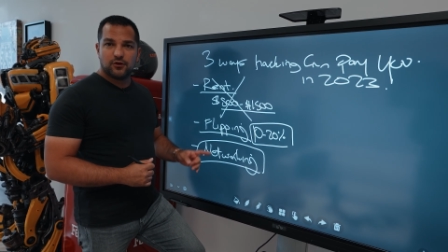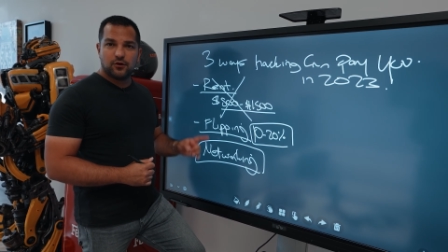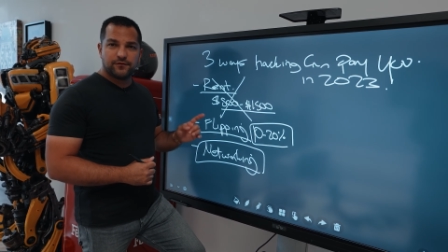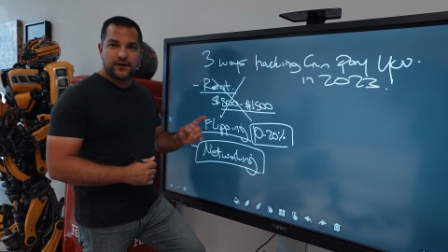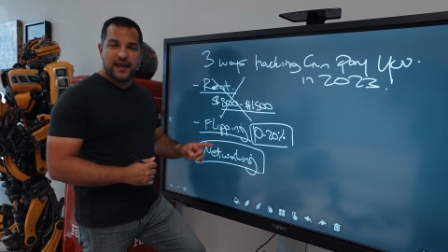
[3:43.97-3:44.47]

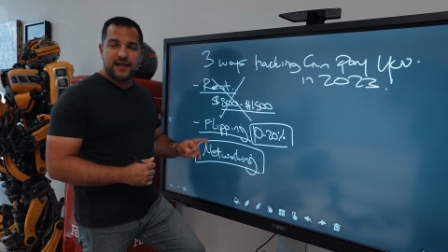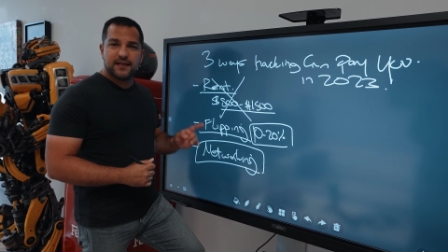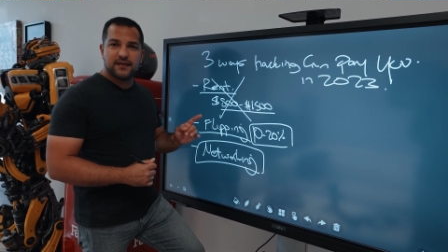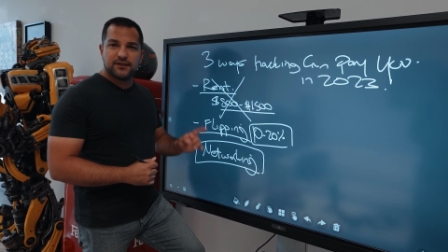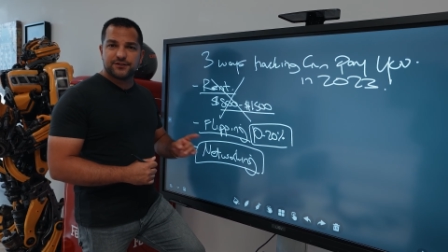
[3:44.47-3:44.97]
over
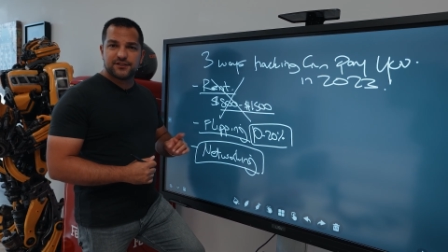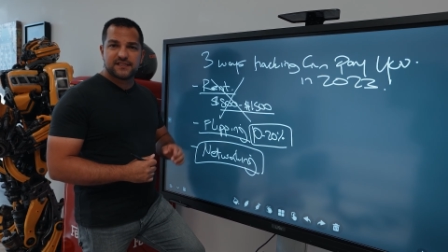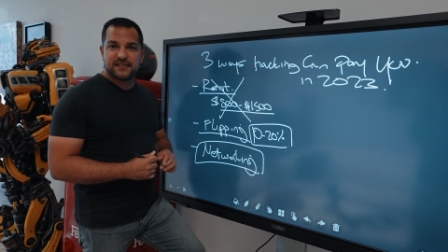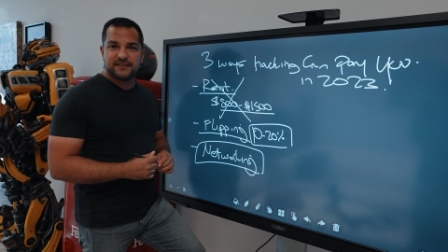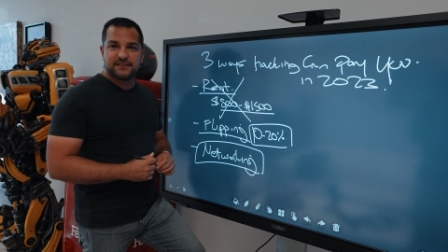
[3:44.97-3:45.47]
any other
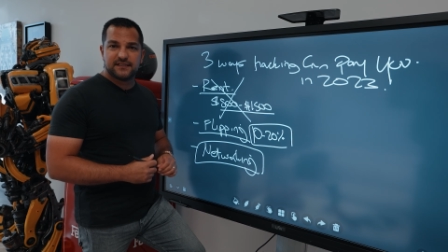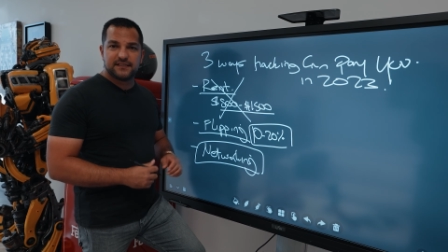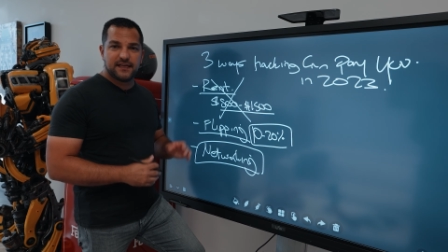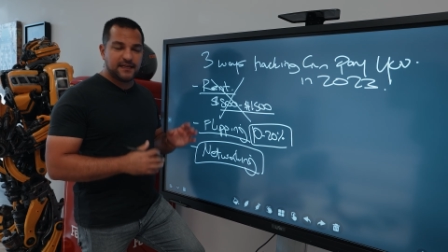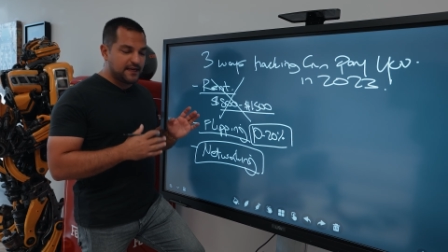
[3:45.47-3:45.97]
sales
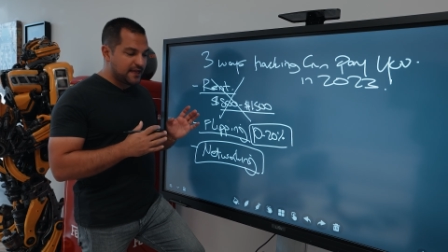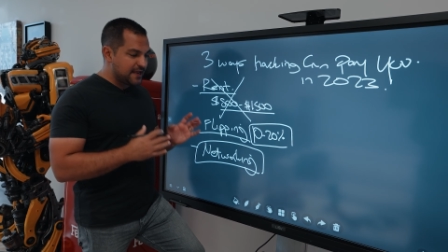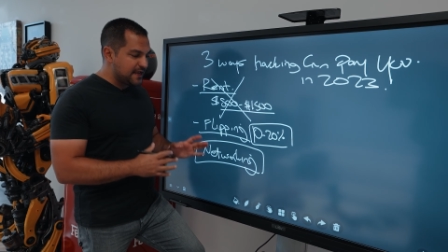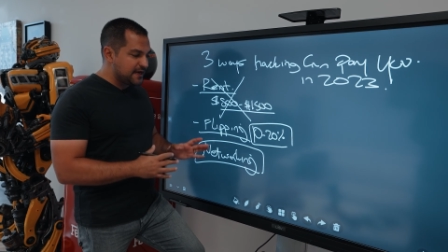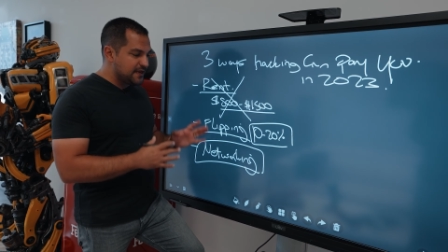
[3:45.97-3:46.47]
lead in
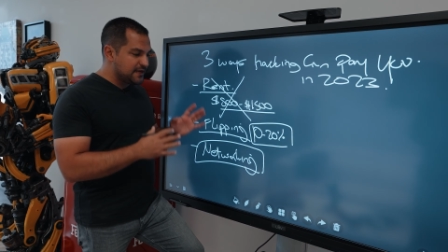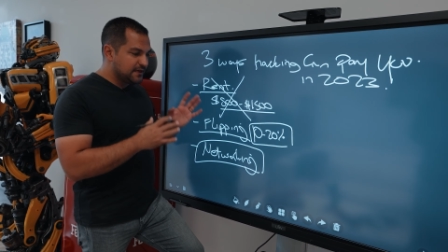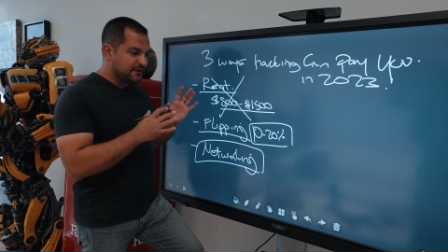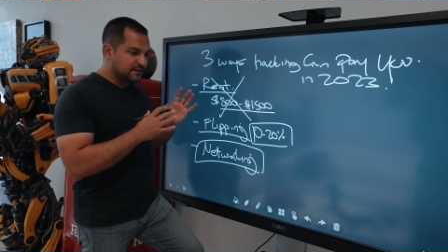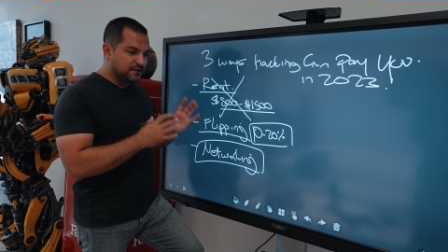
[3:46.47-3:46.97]
any
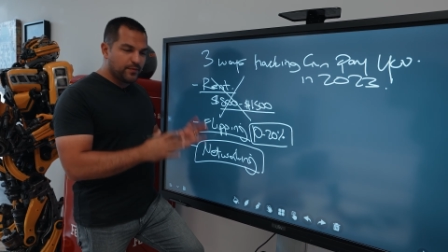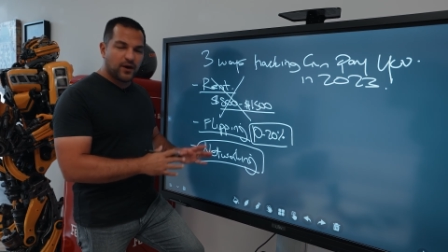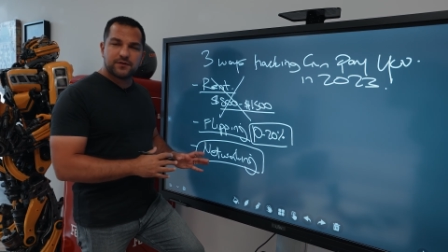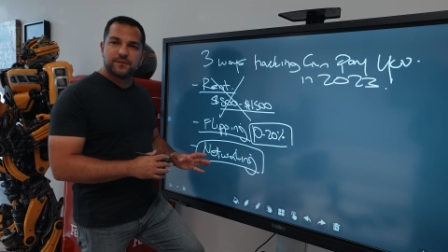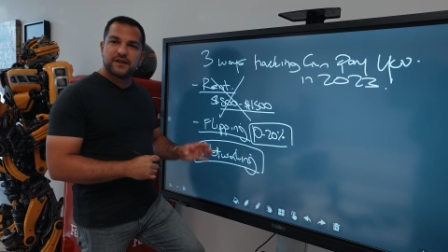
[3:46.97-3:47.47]

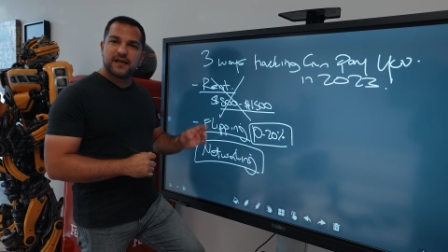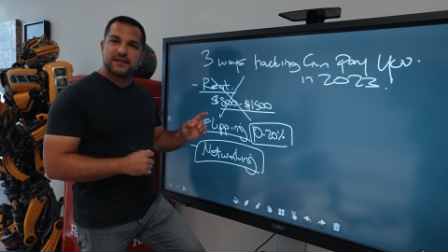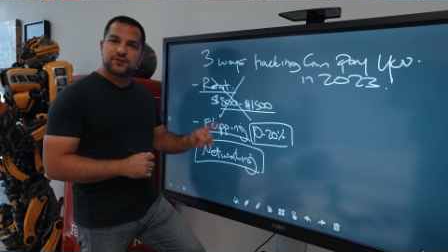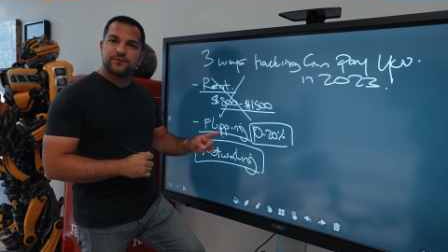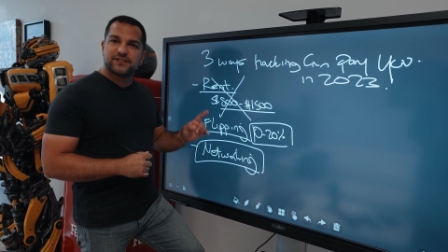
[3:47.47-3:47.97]
department
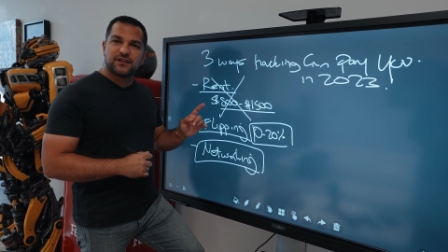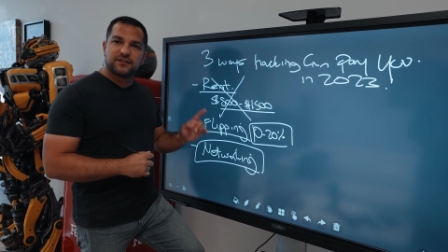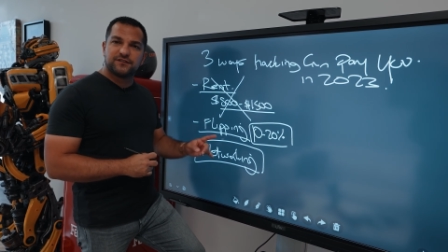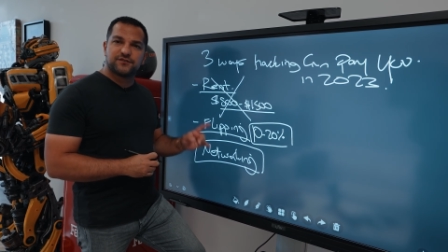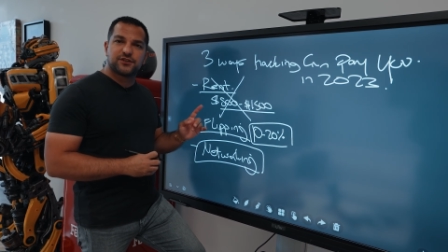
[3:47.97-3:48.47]
as a
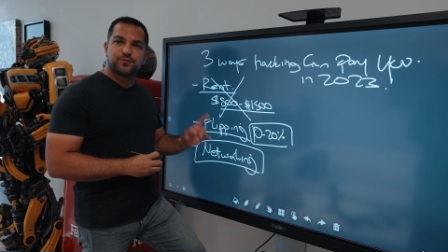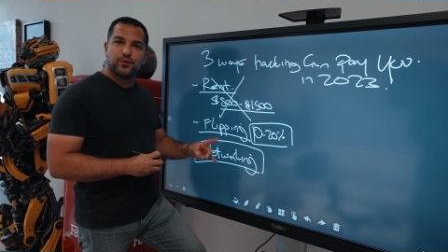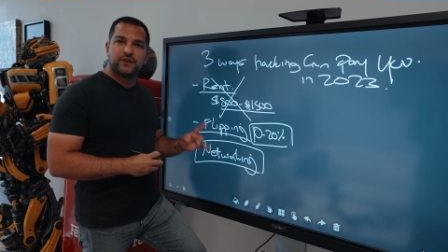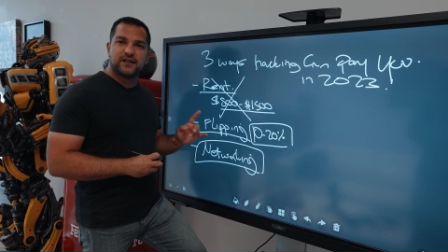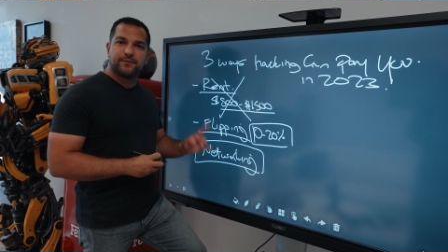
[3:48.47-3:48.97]
result of just
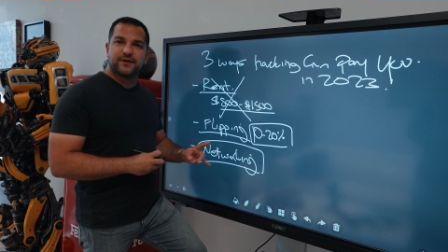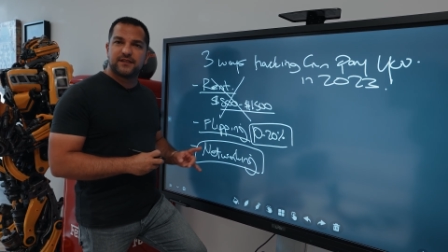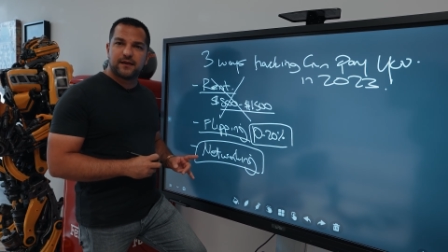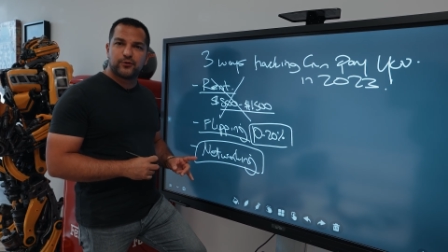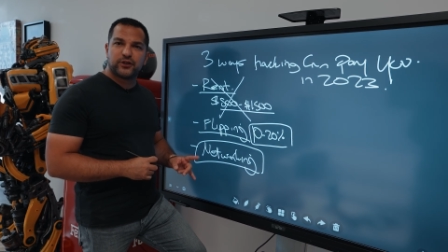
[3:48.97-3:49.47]
pulling up in a
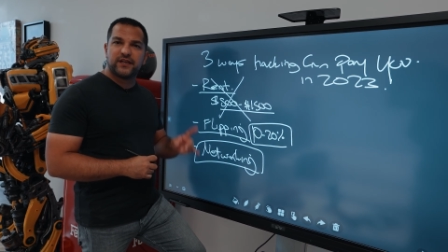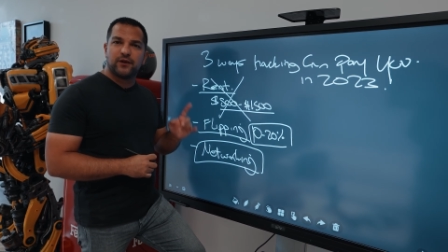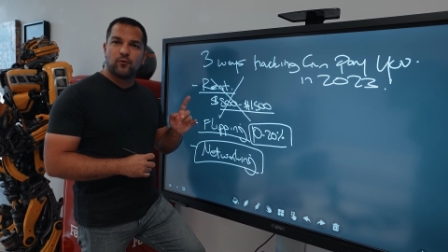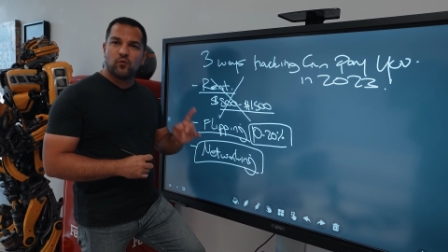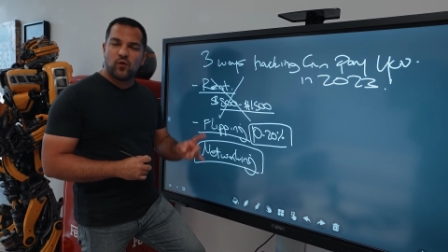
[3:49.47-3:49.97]
Lamborghini.
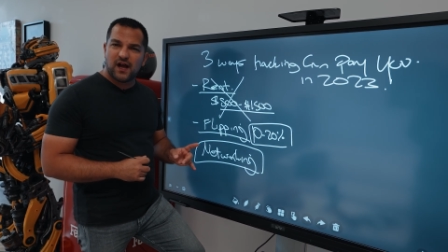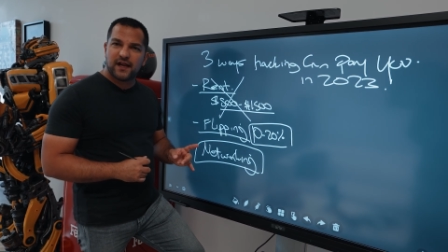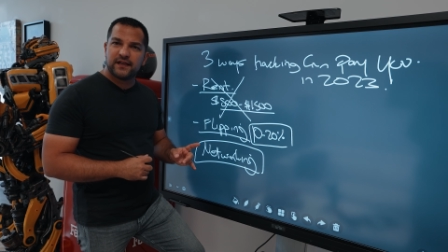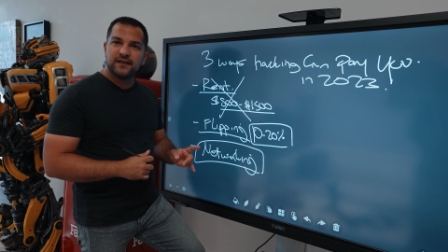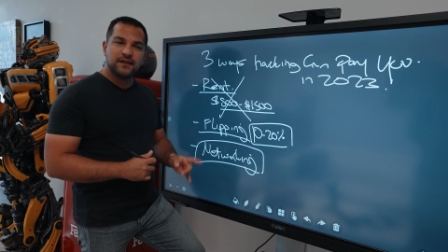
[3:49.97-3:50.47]

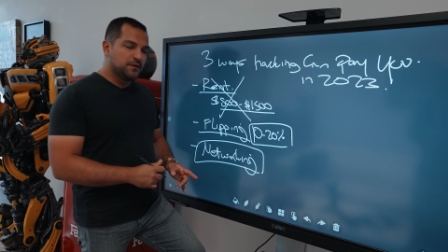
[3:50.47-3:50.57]
Why?